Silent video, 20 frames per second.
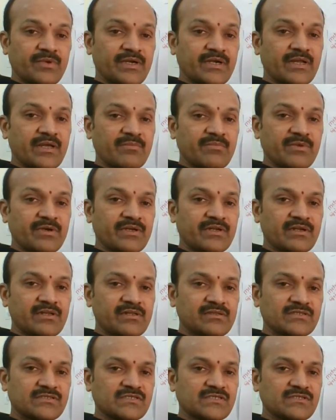P-type
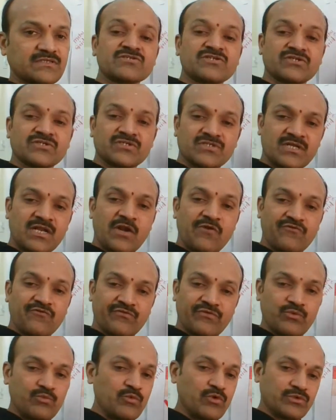material. This is junction in
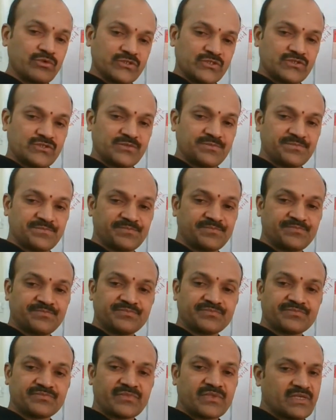few books.
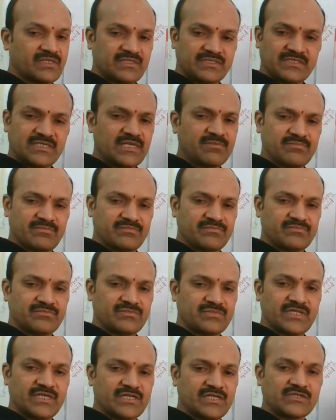Same.
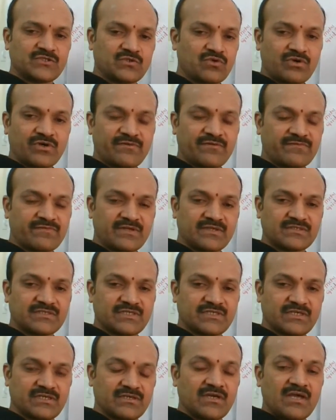There is no difference
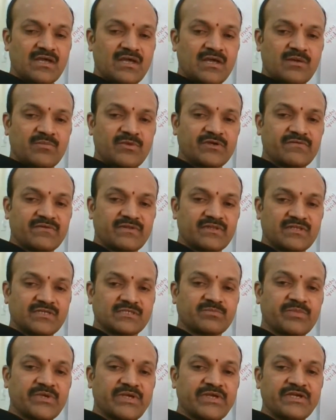here between
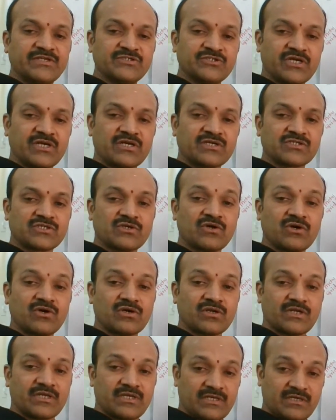this PN junction
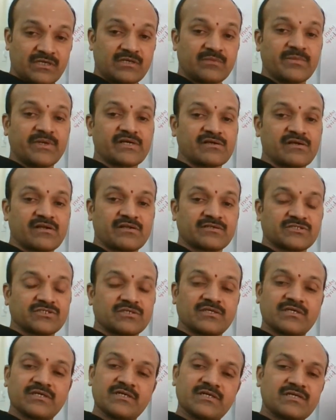or here metal earth.
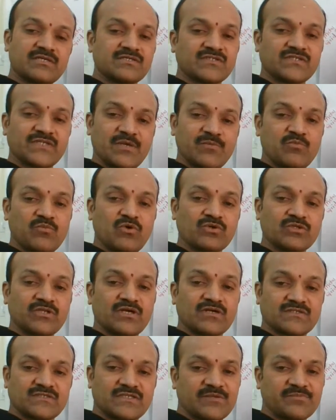Here is same. Both
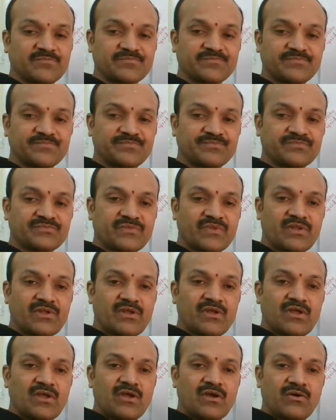are same.
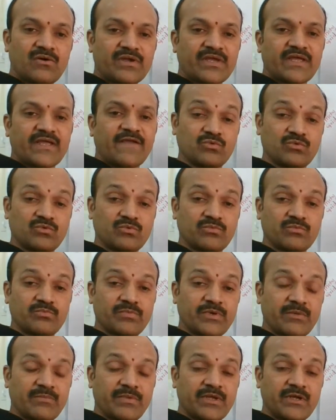Okay, to
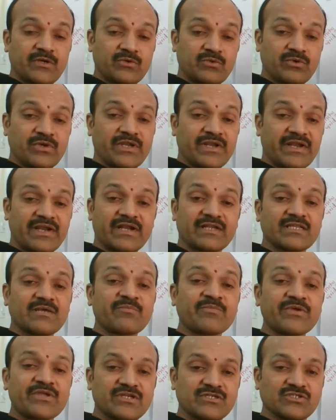prepare to create the
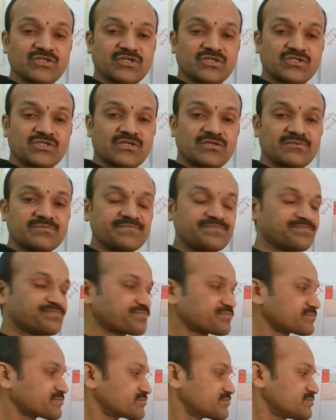PN junction.
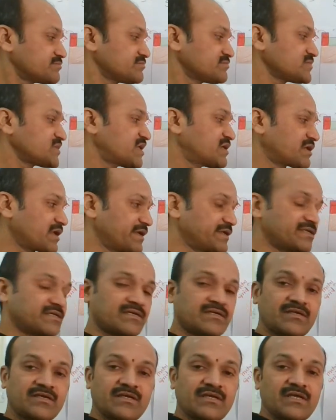Right.
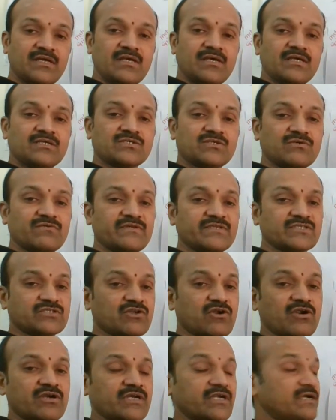So we
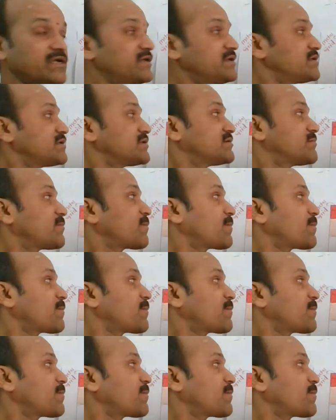started